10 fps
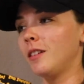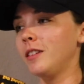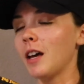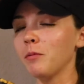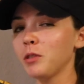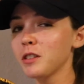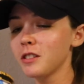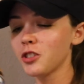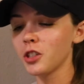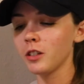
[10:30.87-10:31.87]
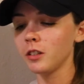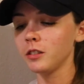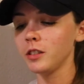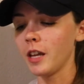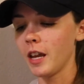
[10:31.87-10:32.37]
Netflix and
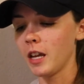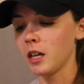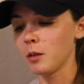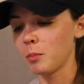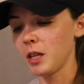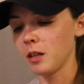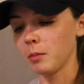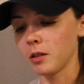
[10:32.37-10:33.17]
Chilled and Peanut